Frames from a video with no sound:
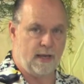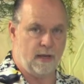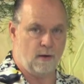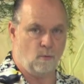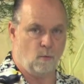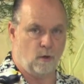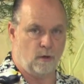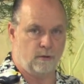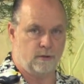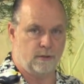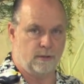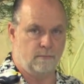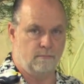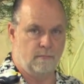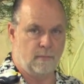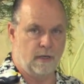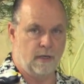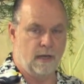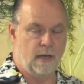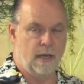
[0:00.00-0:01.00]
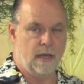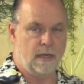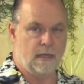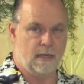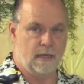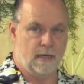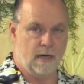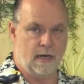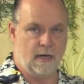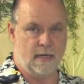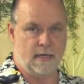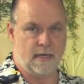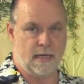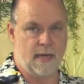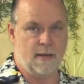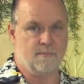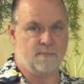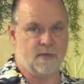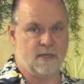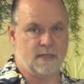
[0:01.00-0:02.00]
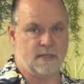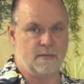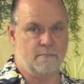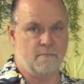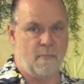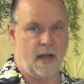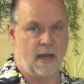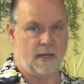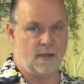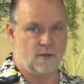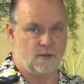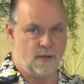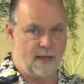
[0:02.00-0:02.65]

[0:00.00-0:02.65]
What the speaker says: inwards. You need to keep this in mind.